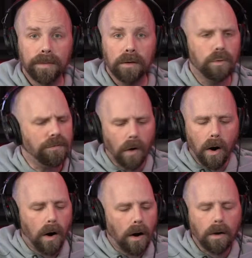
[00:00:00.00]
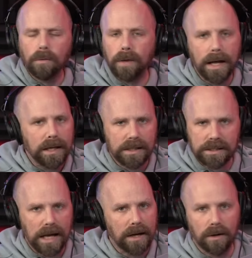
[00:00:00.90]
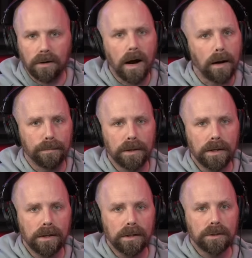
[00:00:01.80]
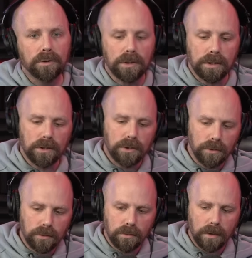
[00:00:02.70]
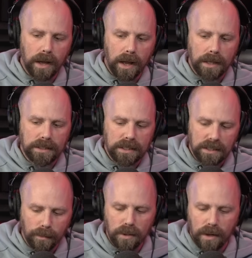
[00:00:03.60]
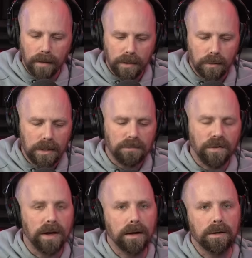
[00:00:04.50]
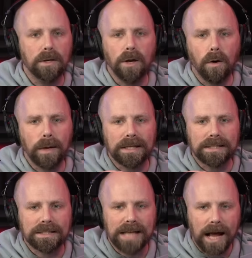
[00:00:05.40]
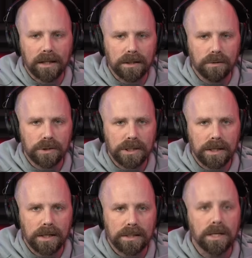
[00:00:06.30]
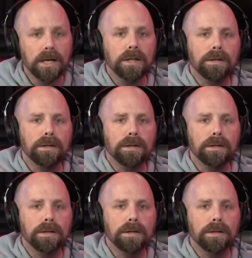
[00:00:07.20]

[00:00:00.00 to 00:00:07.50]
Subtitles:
We've already set her up so that you, as a WWE fan, know exactly who she is the